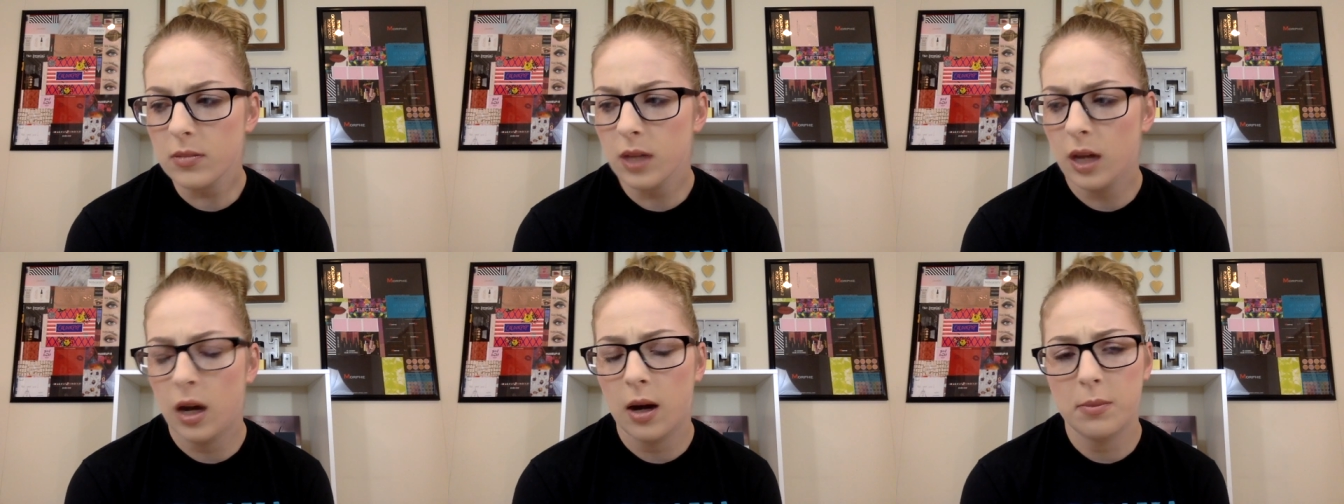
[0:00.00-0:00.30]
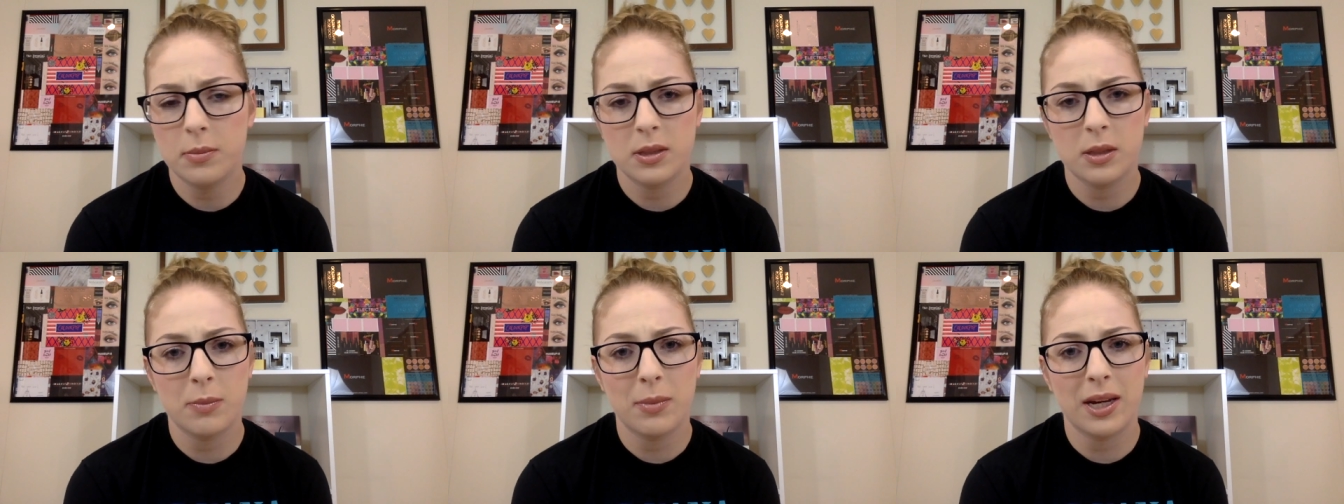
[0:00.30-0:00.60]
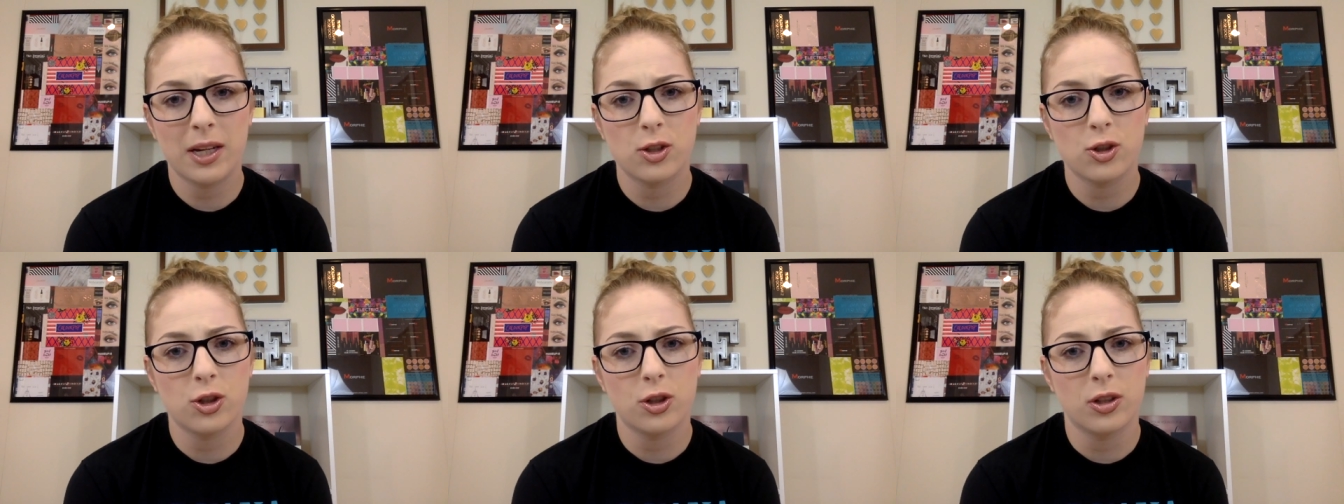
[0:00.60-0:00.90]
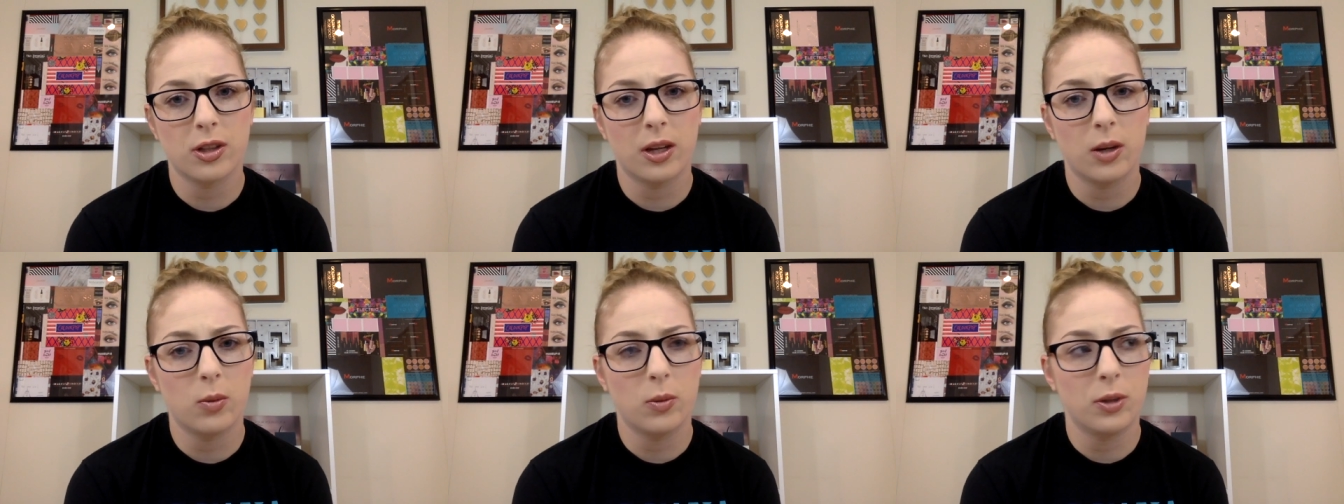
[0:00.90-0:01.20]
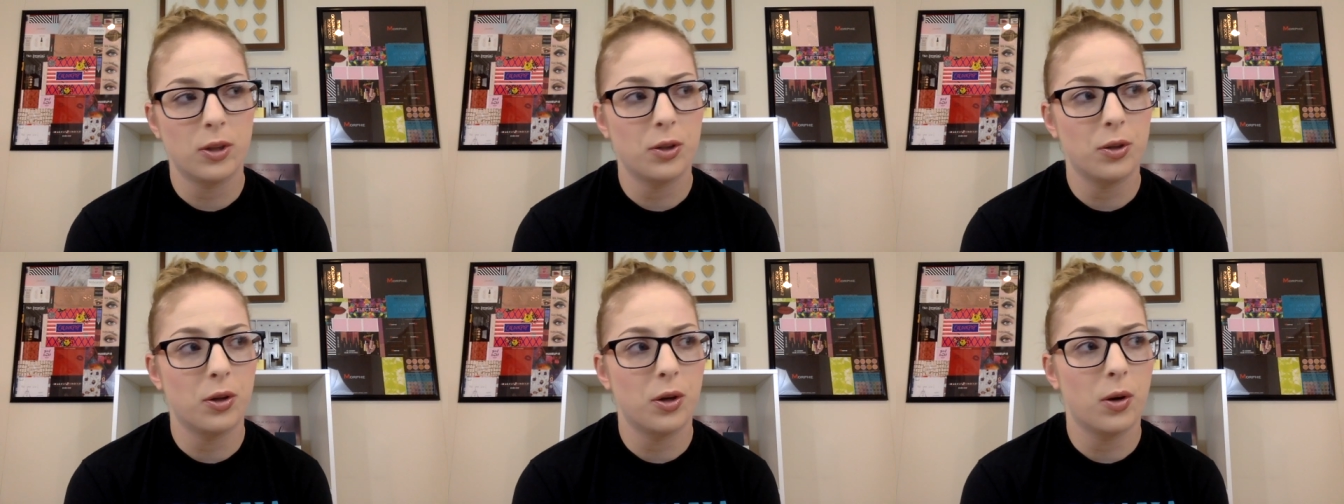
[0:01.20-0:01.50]
um, to make sure that
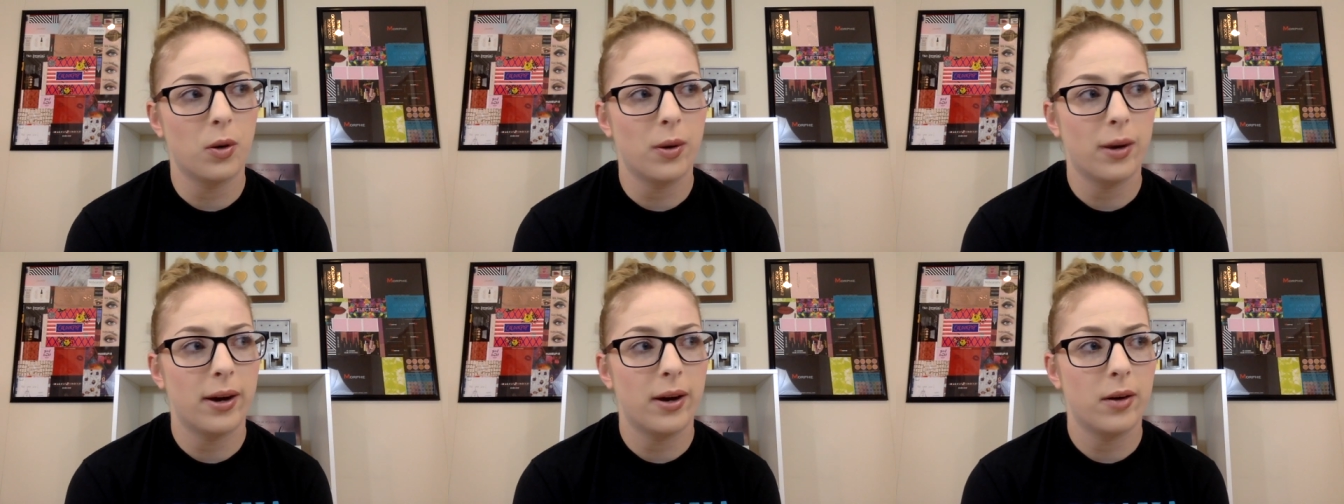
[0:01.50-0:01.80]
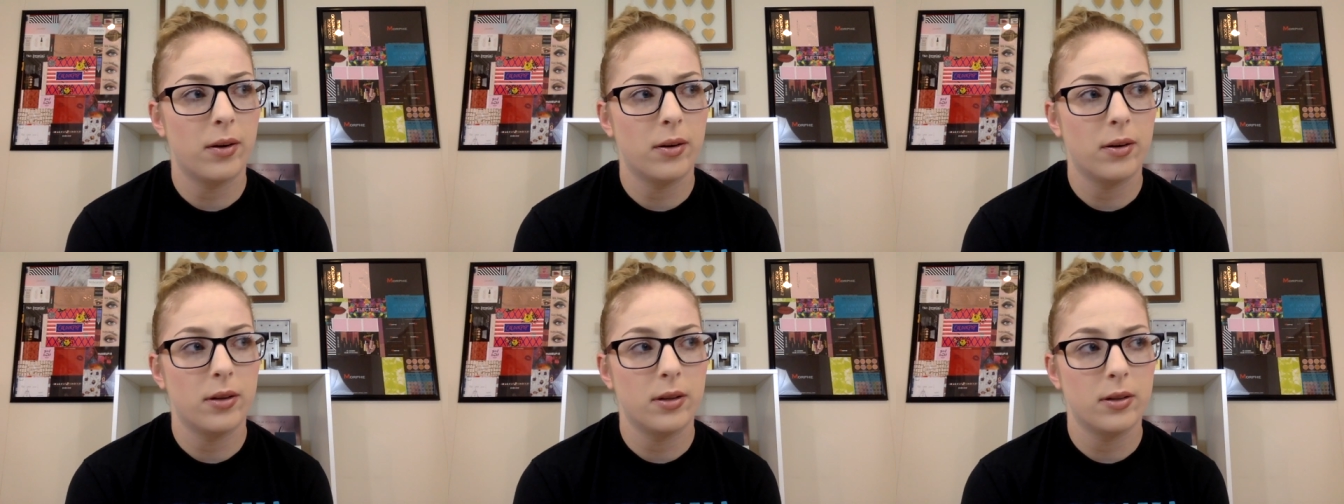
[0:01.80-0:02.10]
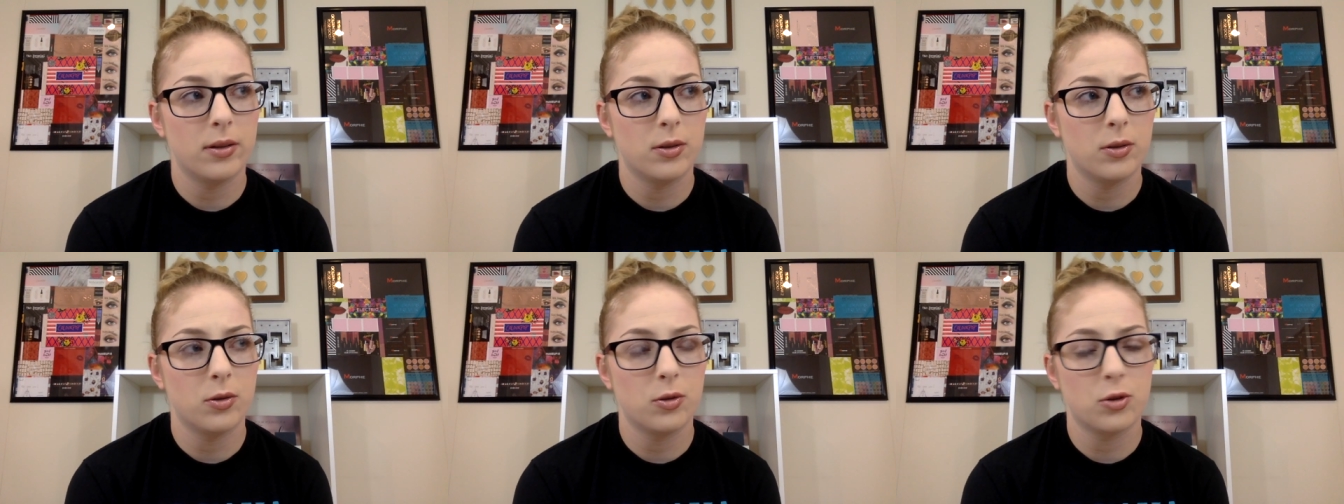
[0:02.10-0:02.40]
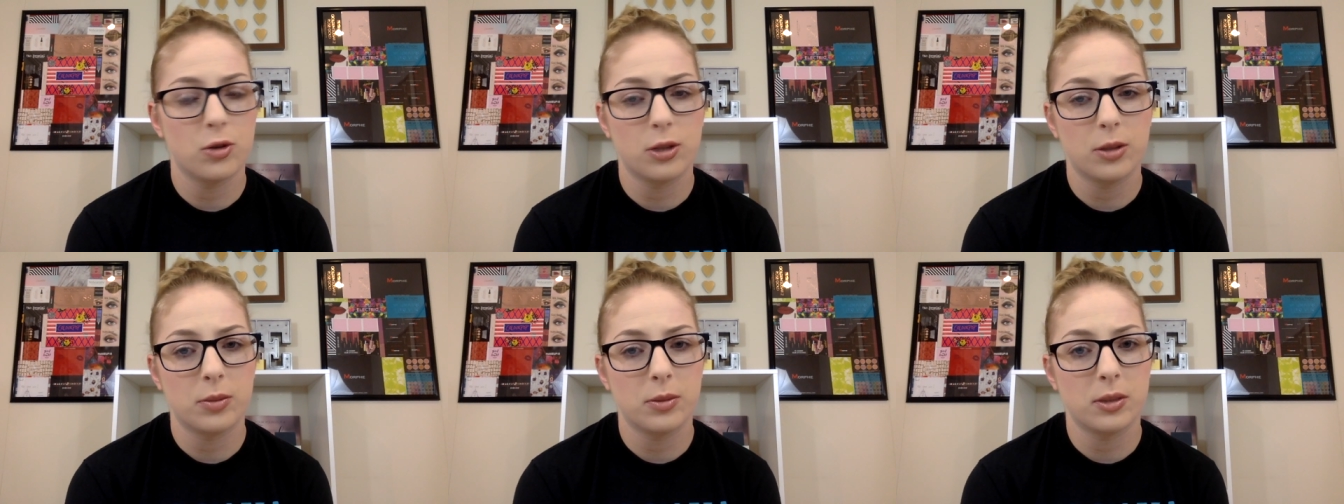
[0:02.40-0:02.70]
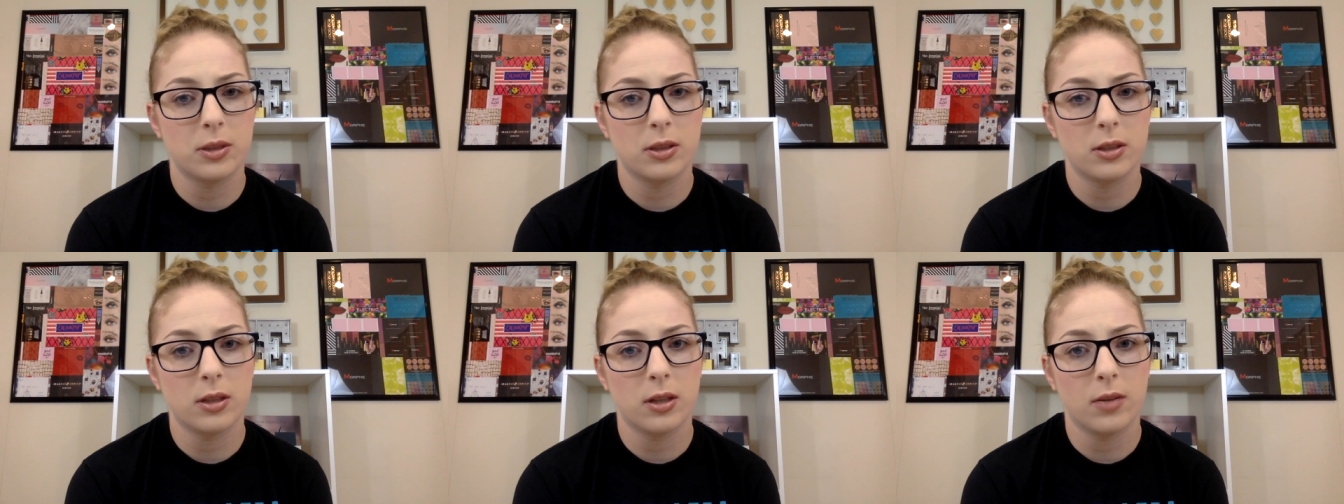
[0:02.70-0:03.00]
when you go out and do trips
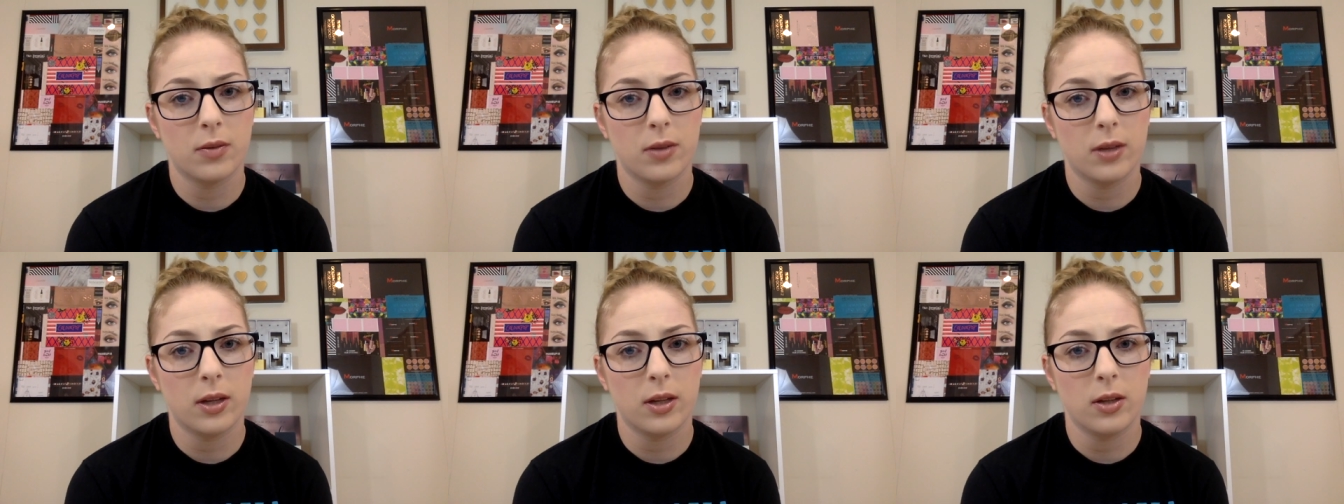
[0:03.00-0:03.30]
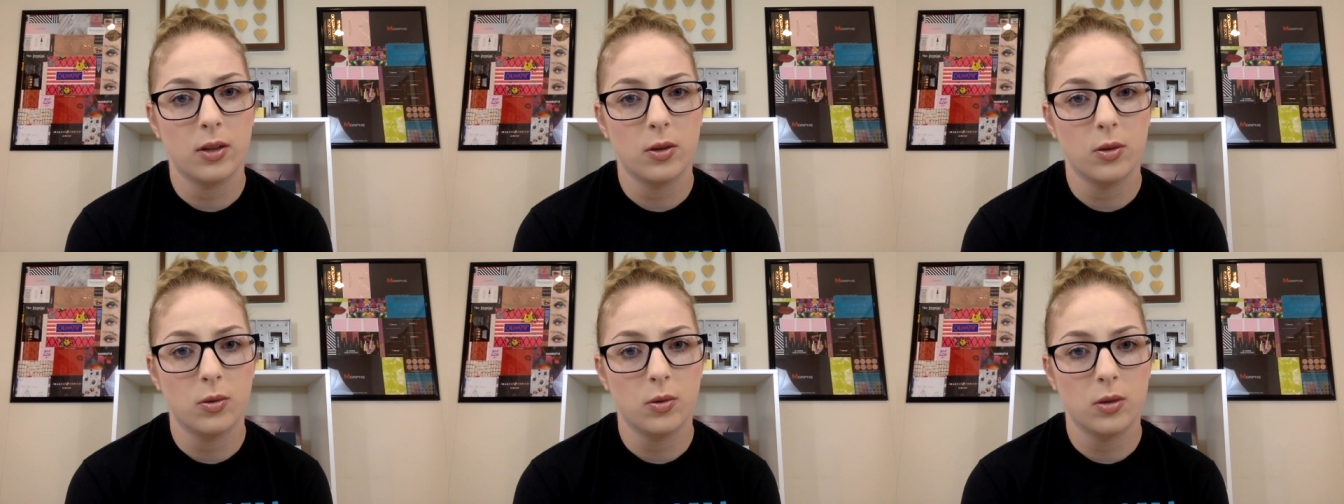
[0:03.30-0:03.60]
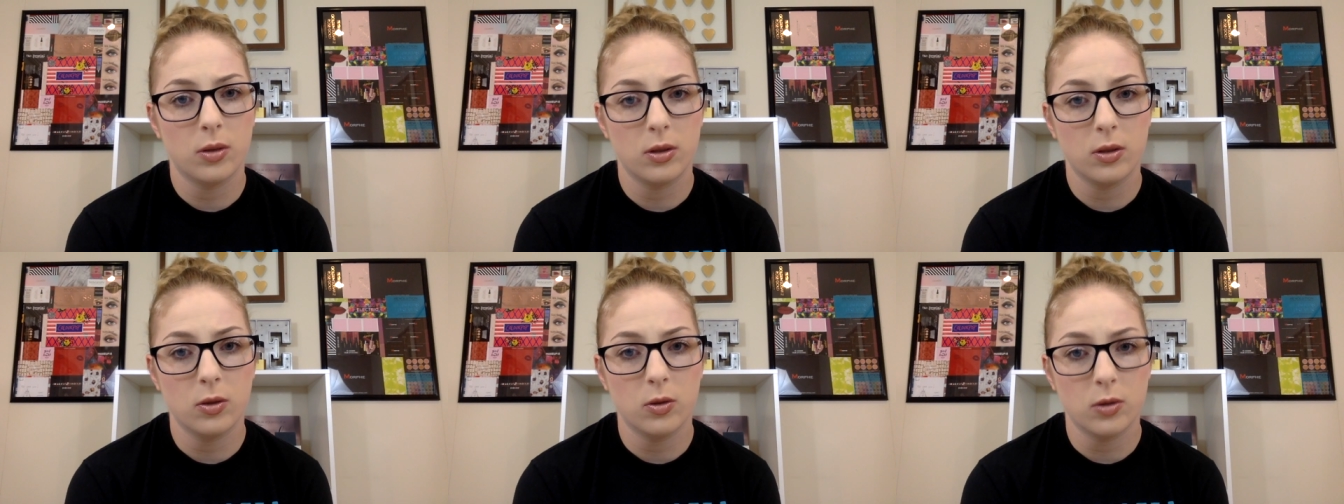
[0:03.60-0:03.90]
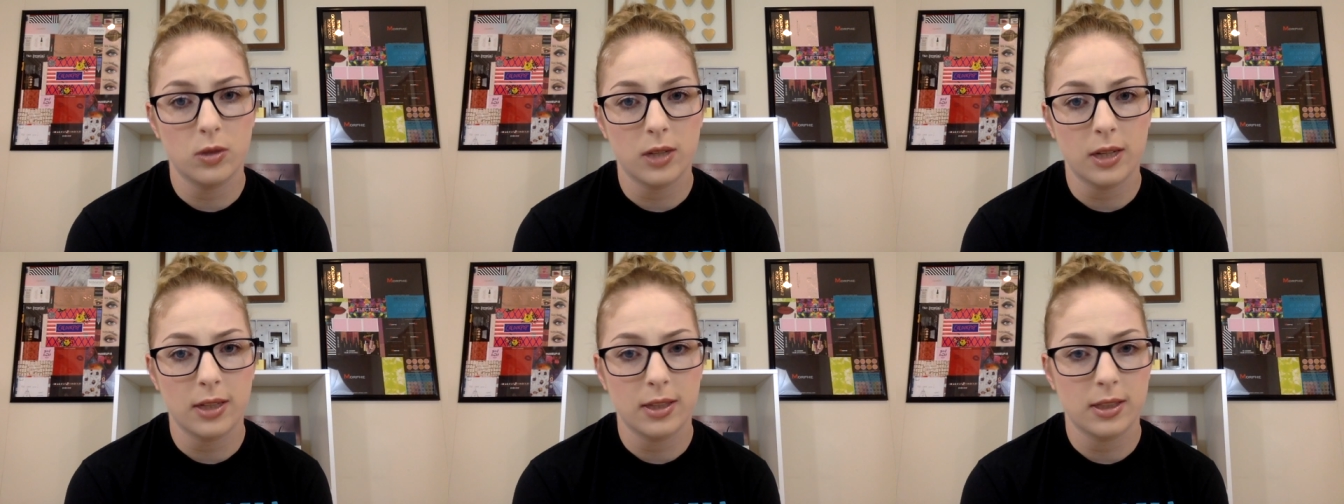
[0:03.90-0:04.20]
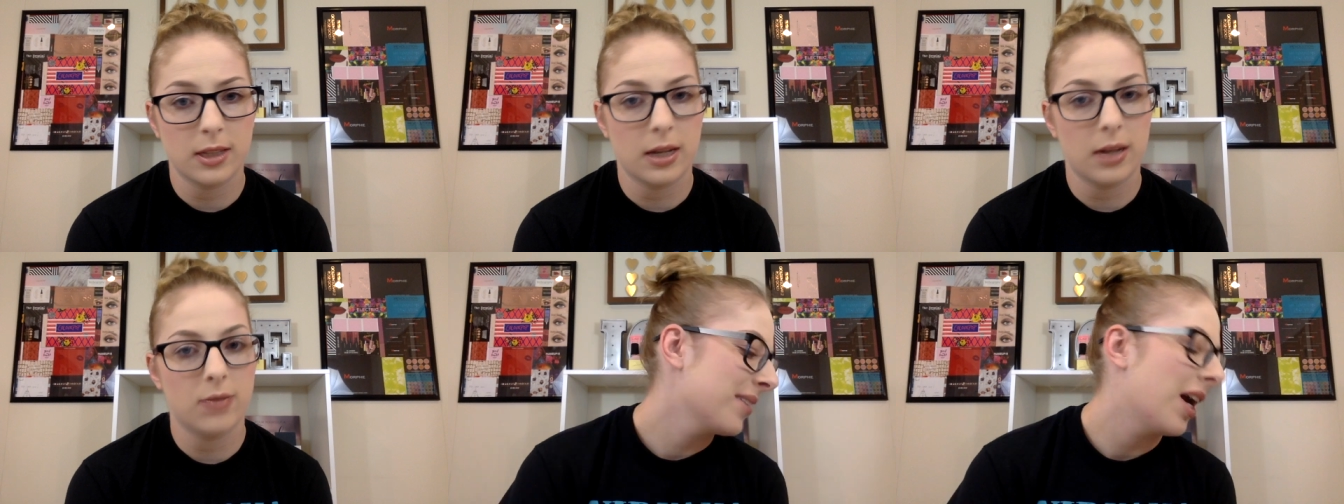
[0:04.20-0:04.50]
and stuff that you you stay
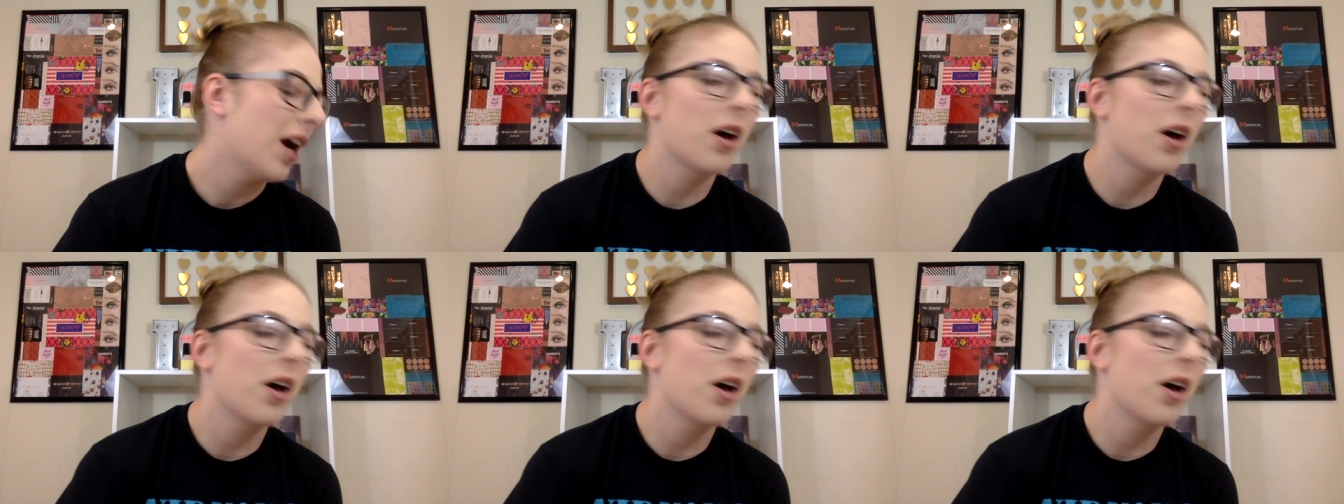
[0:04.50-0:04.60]
safe.